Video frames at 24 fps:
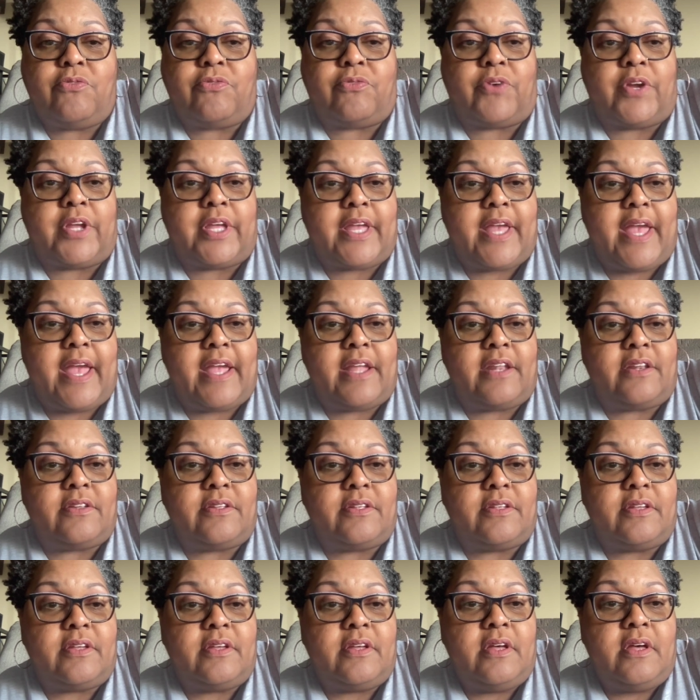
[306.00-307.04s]
frigate
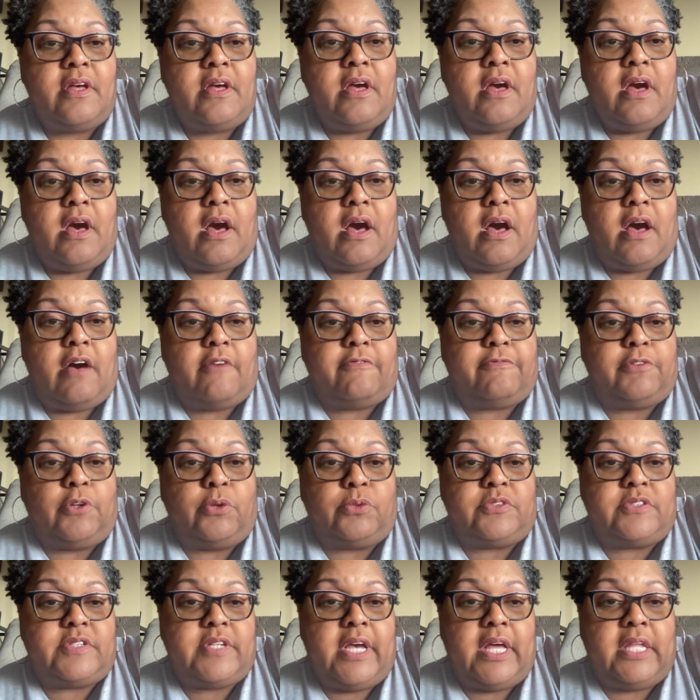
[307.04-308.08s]
uh,
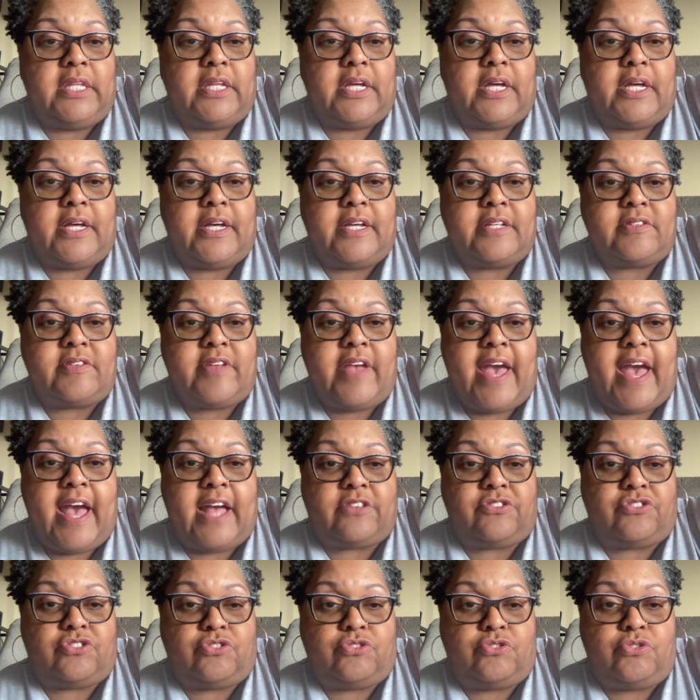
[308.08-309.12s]
flotilla
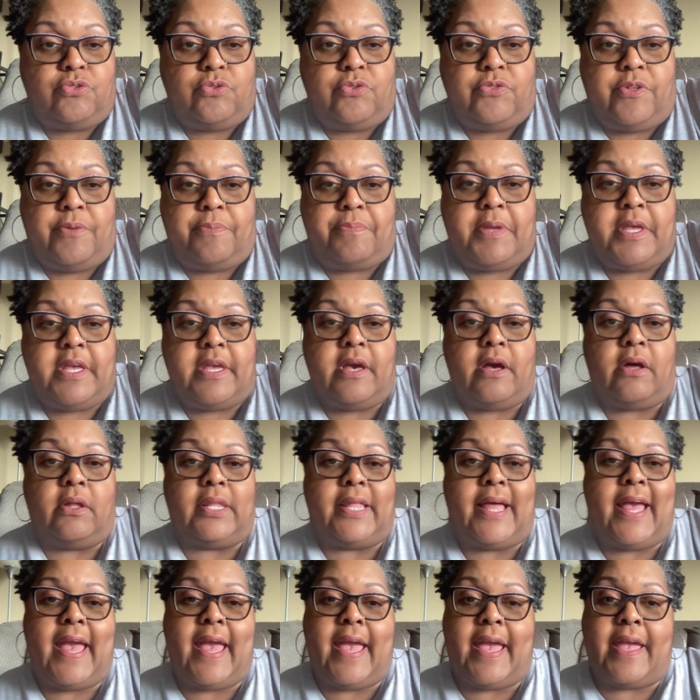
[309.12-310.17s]
attached to the
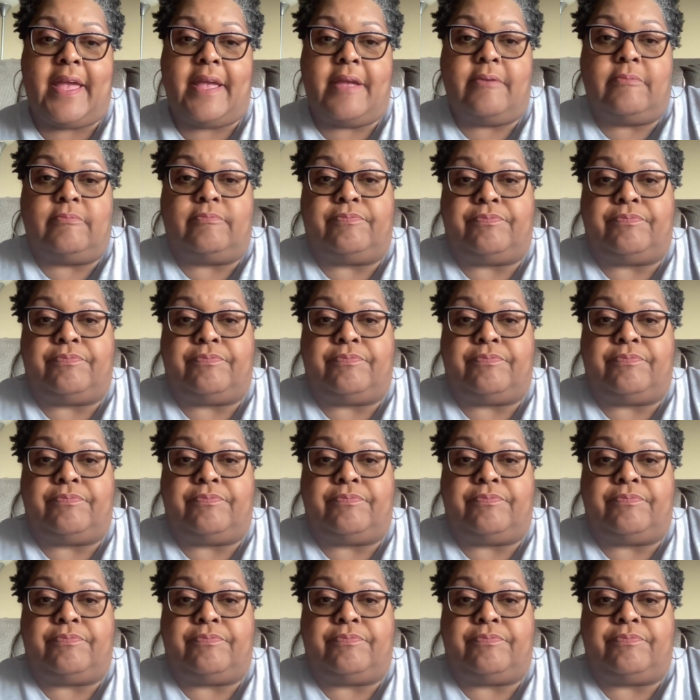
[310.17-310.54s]
PLA.